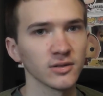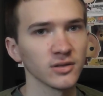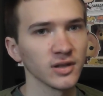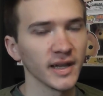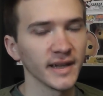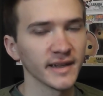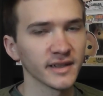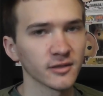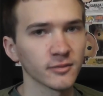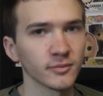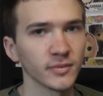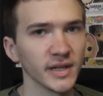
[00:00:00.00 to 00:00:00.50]

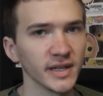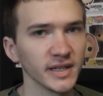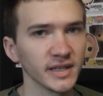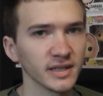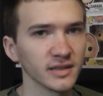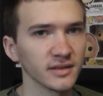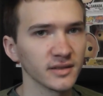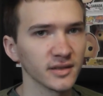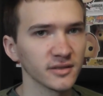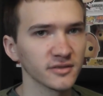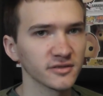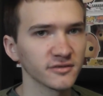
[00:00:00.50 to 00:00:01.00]
like
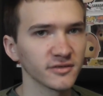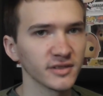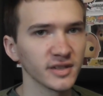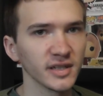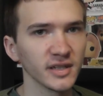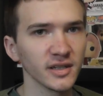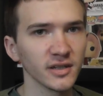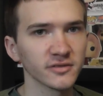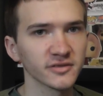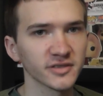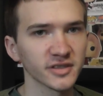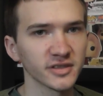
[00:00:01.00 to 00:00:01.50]
making those
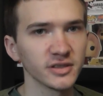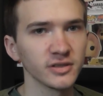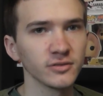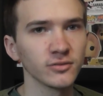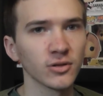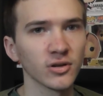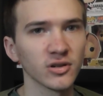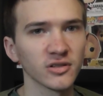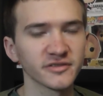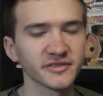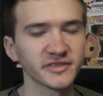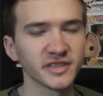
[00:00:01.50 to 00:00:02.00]
videos, and
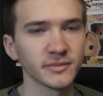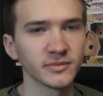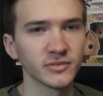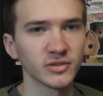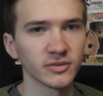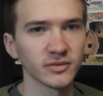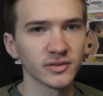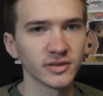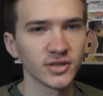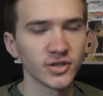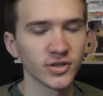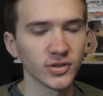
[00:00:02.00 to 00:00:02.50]
you all seem
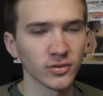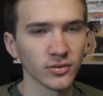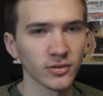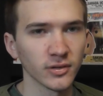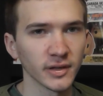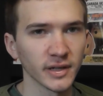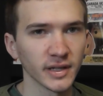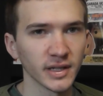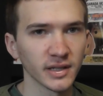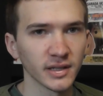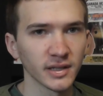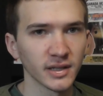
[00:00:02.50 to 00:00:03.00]
to
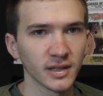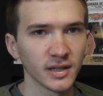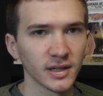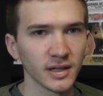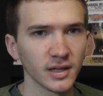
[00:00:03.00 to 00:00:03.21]
enjoy